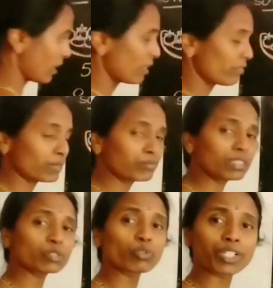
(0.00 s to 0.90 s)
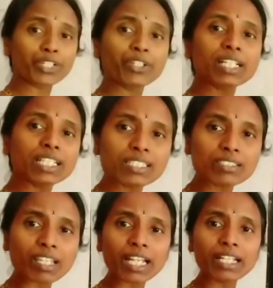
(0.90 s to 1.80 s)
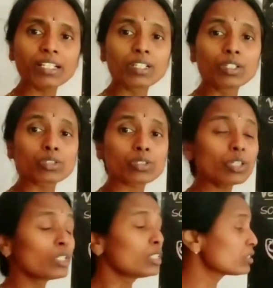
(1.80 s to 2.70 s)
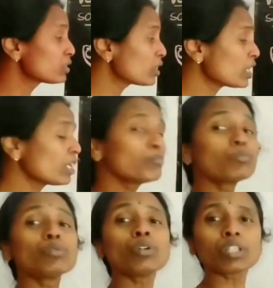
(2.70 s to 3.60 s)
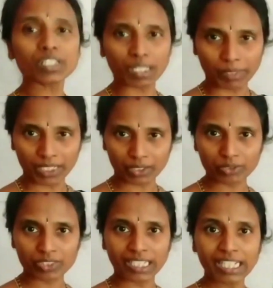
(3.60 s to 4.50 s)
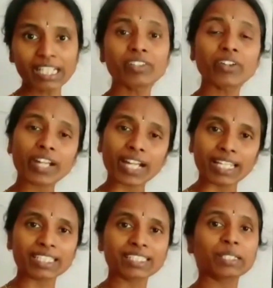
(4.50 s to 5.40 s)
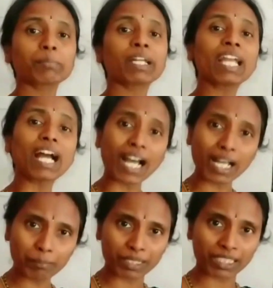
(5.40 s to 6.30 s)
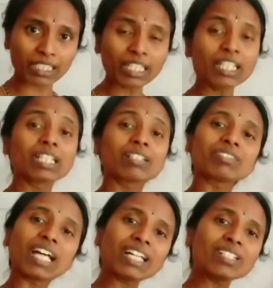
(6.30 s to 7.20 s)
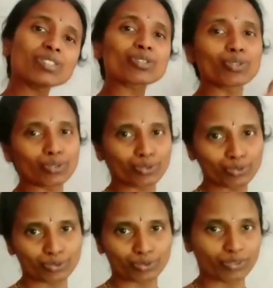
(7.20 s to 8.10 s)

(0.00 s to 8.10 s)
From this, what did you understand? So, 3 more tomatoes are collected by Abhi than Sonu.